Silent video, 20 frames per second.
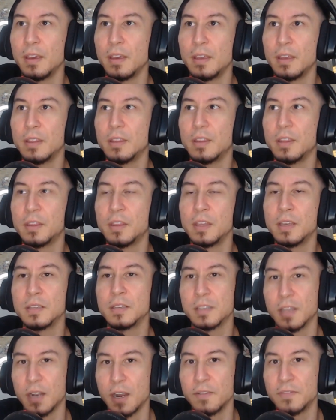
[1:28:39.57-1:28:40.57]
the
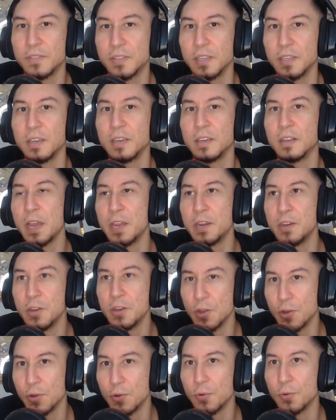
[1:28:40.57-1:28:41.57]
things that I've seen,
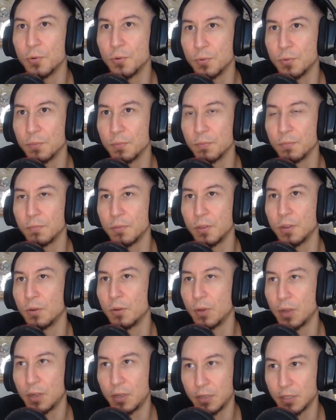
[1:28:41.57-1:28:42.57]
no,
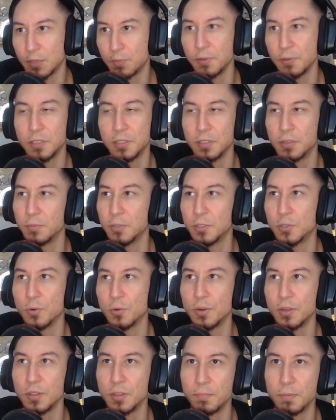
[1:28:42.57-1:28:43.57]
I'll speak to the
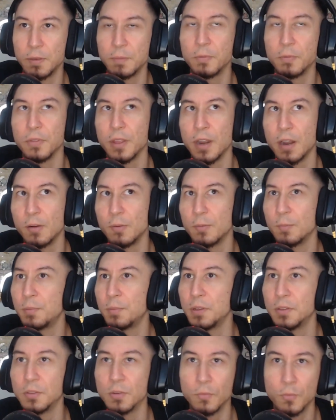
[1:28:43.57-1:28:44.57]
majority of the people that I would
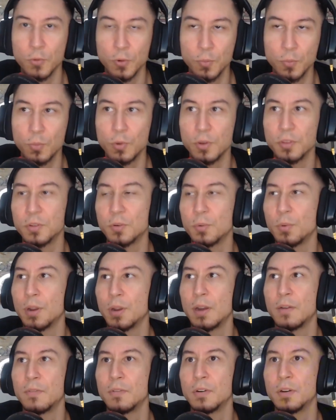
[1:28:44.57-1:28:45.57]
be in the room with or
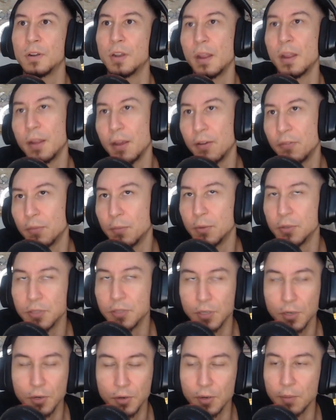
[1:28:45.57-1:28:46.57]
whatever, and I have the most
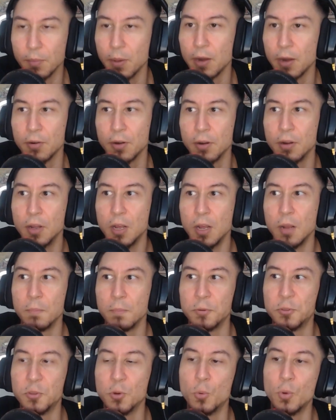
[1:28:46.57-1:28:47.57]
security background,
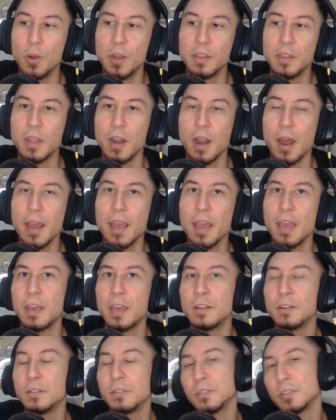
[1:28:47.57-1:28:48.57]
but the way that I
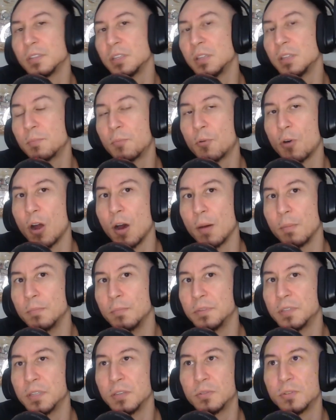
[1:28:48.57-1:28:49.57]
handle and see the
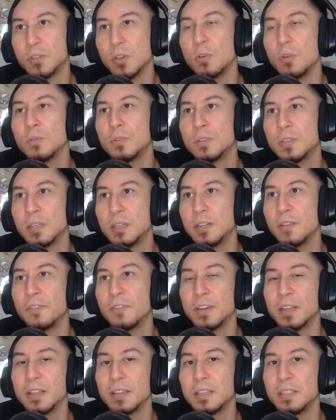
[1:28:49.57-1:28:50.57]
problems is so
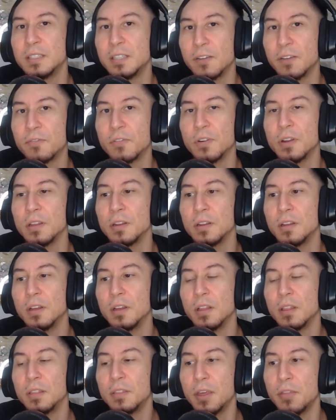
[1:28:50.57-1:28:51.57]
significantly different
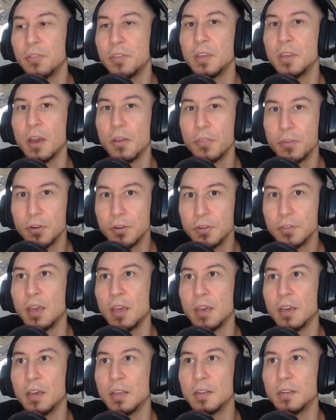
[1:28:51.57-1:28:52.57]
than the others.
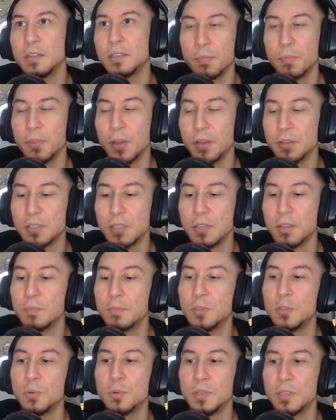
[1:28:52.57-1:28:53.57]
And I'll see
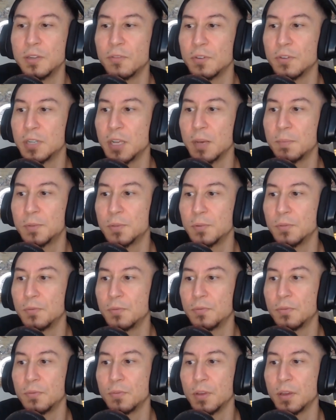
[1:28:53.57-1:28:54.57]
them doing different types
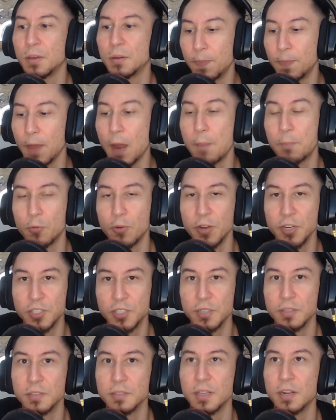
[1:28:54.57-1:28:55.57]
of like
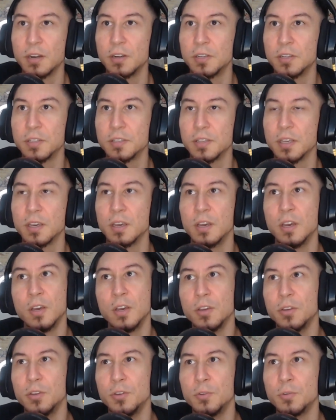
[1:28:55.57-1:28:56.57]
operations that are just like,
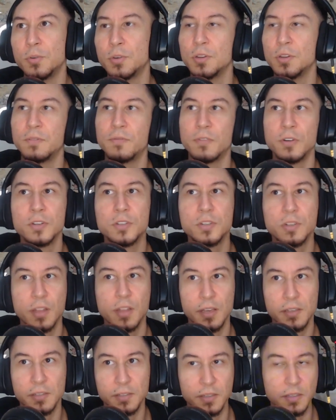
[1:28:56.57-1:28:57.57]
you could
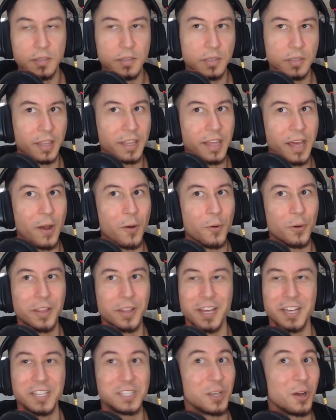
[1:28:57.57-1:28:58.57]
virtualize this and would
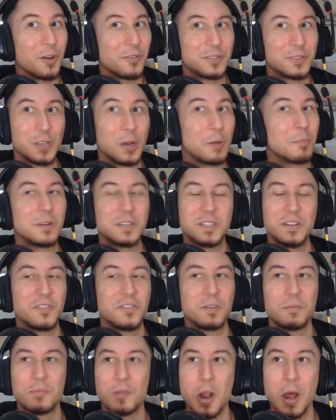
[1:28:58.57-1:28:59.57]
like solve so much of
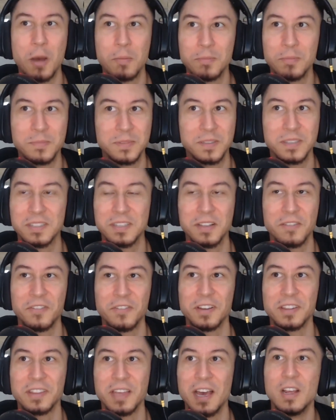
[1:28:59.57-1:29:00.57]
your problems and stuff
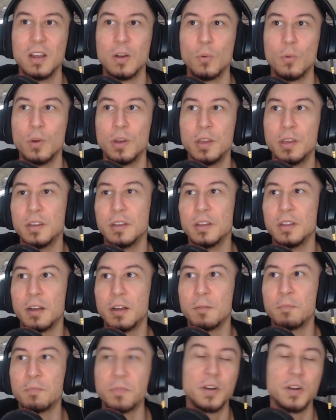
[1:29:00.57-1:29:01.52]
like that, when they're